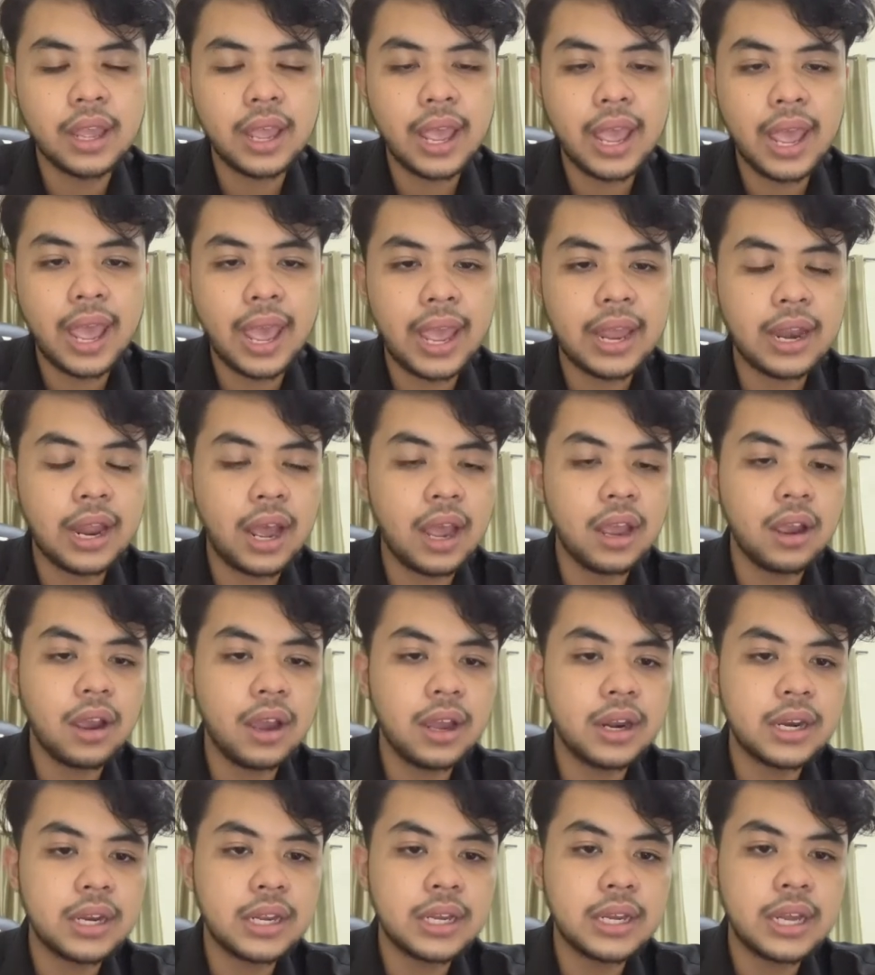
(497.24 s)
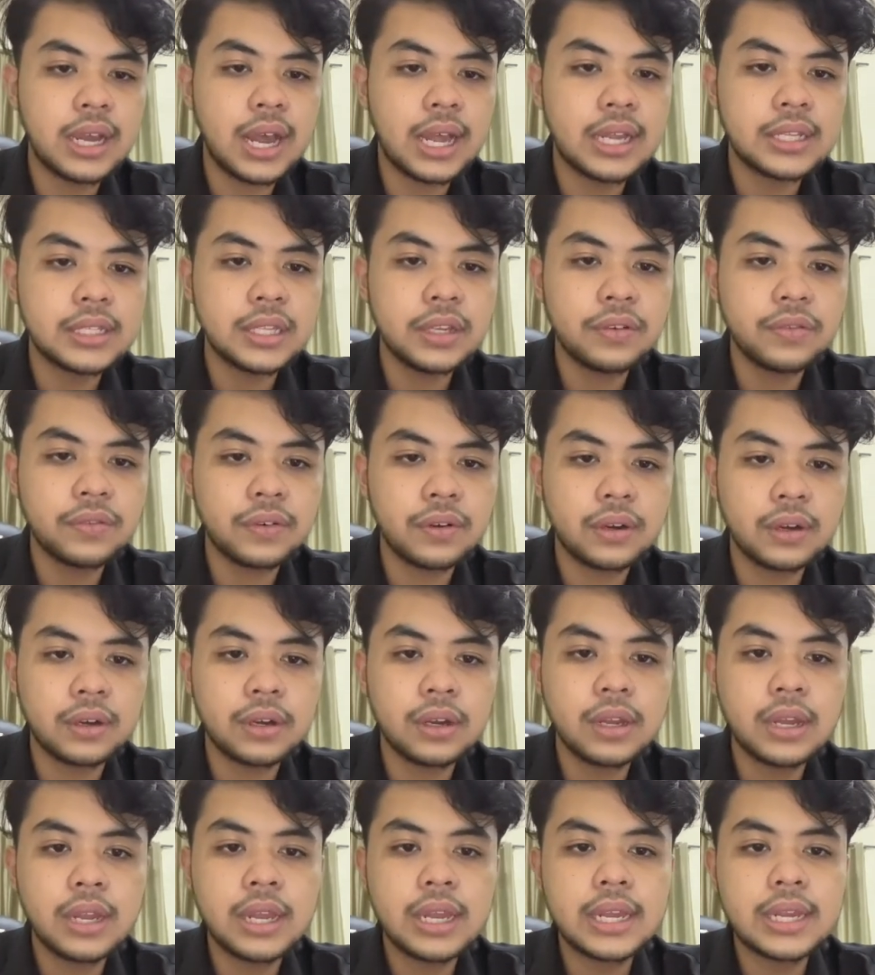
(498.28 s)
And I got the answer for
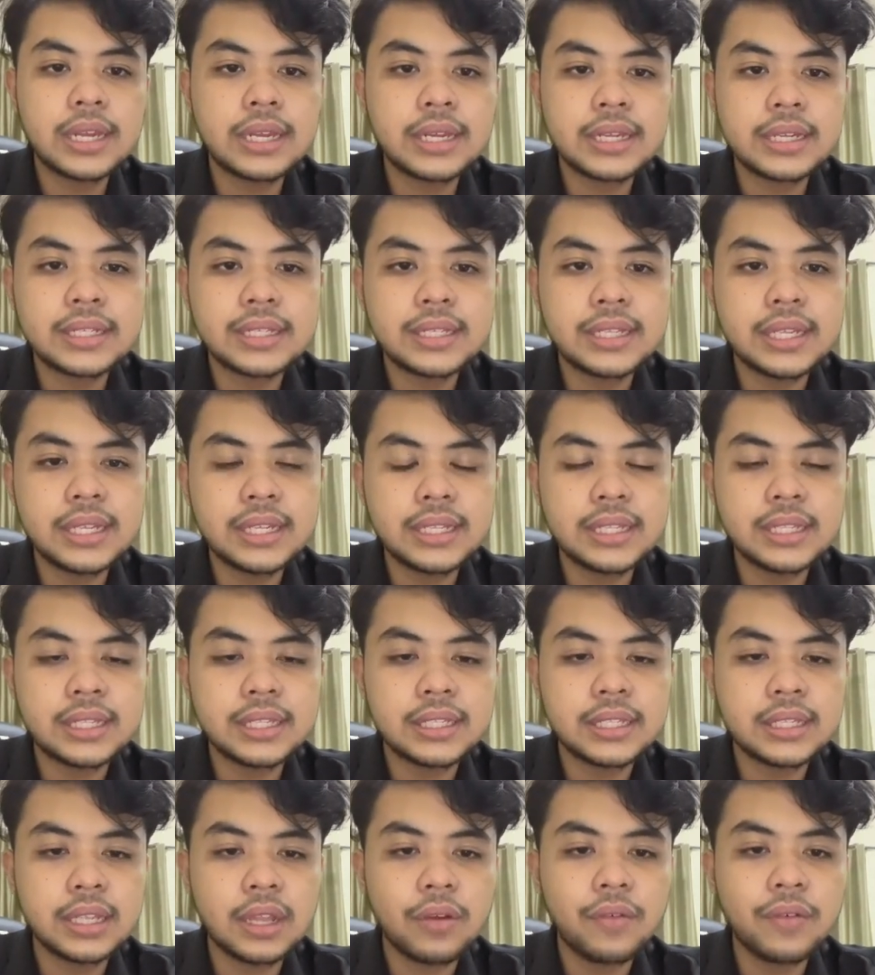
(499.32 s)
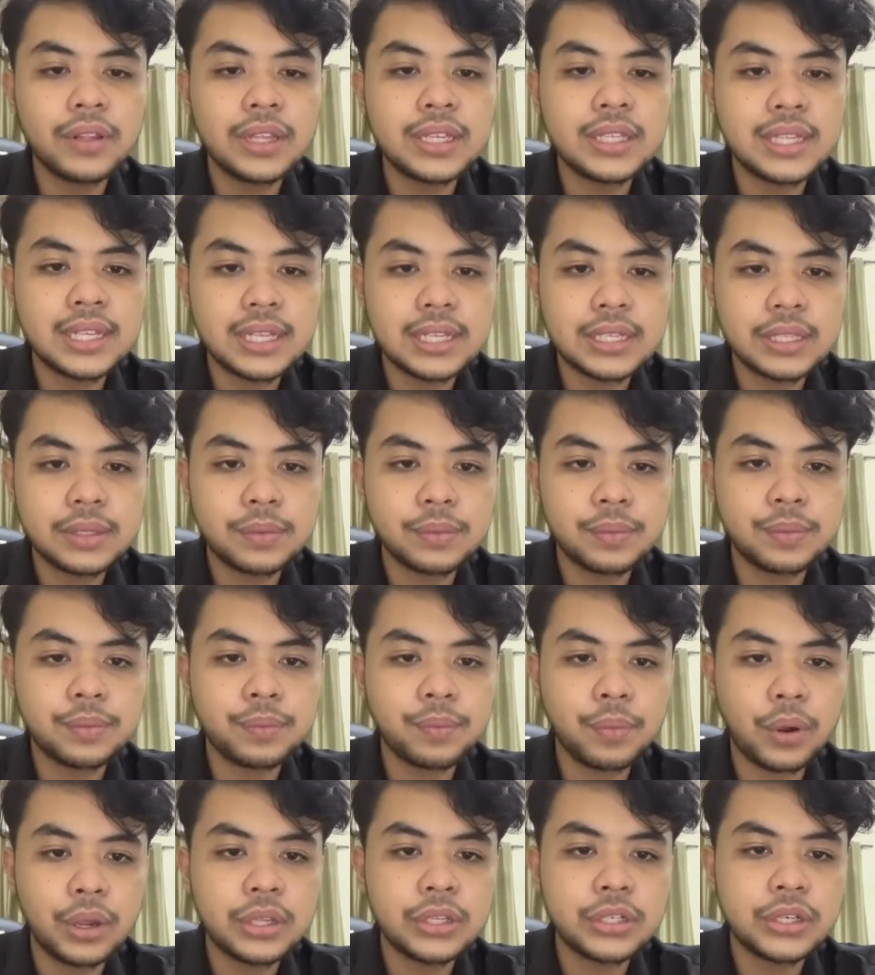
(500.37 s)

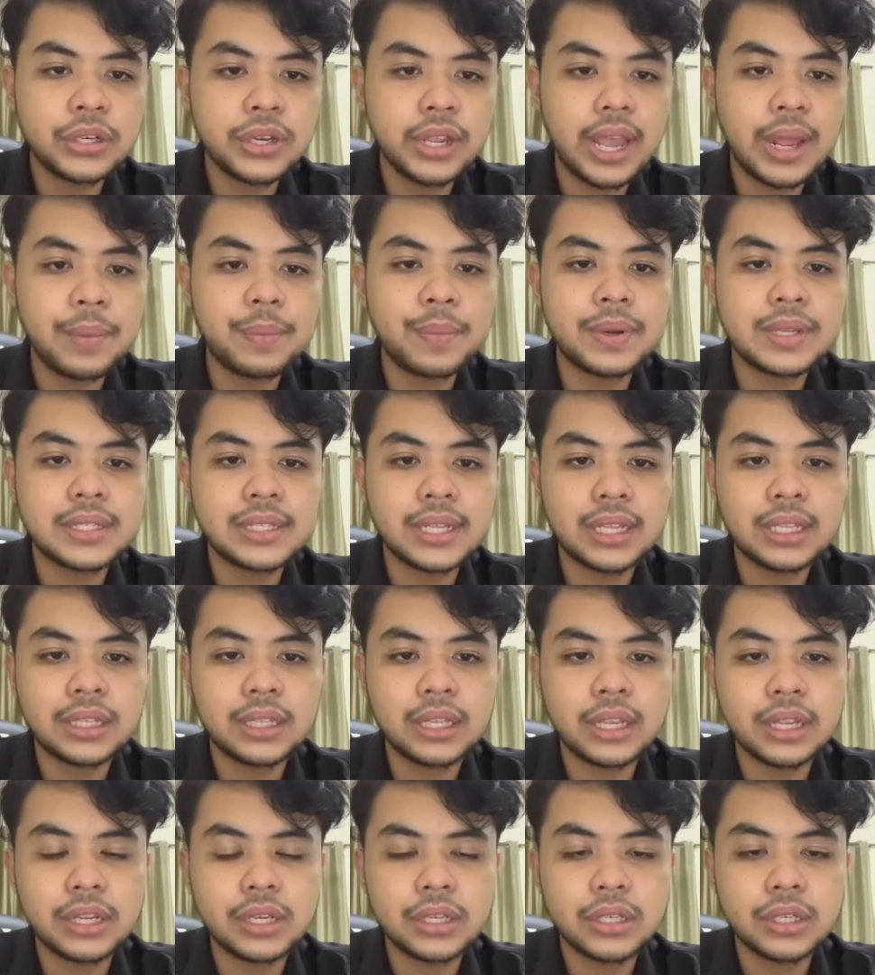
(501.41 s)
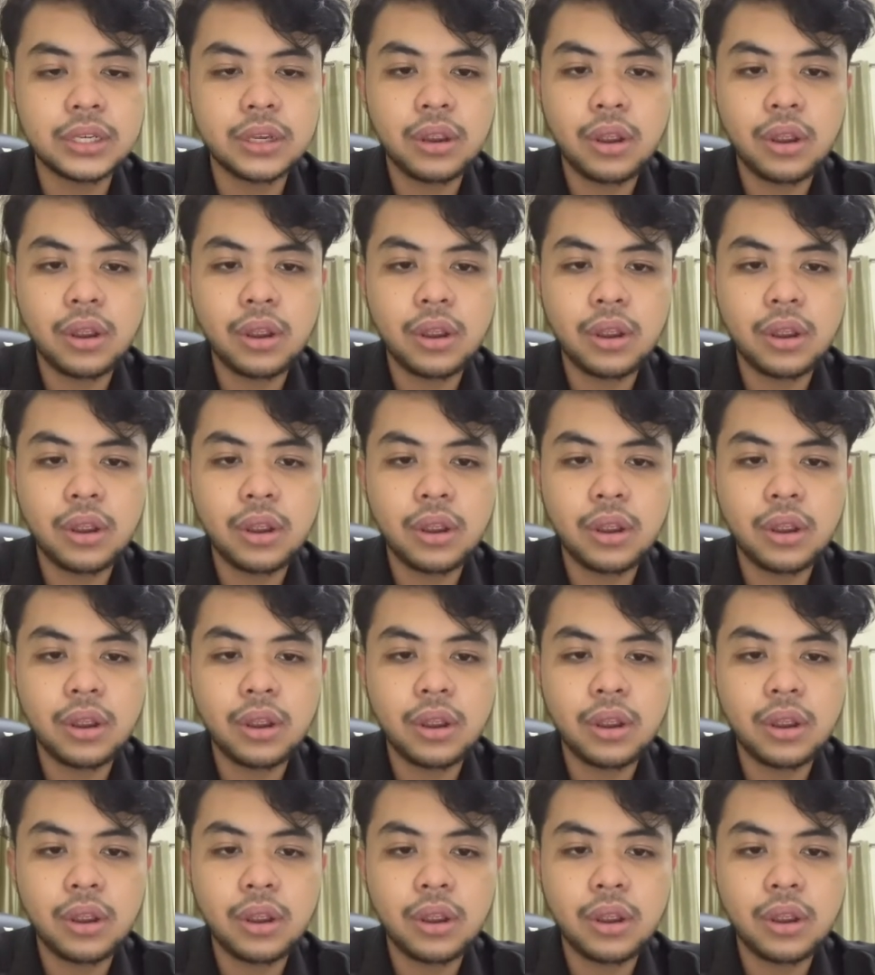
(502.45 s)
76.38%.